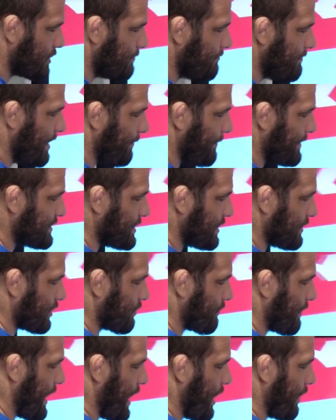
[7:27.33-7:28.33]
commitment to the
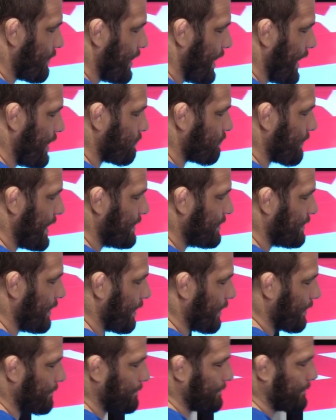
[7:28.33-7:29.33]
ground, and right
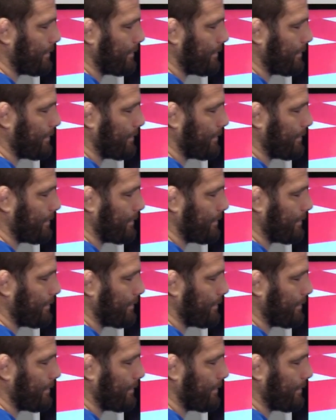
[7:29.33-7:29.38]
there,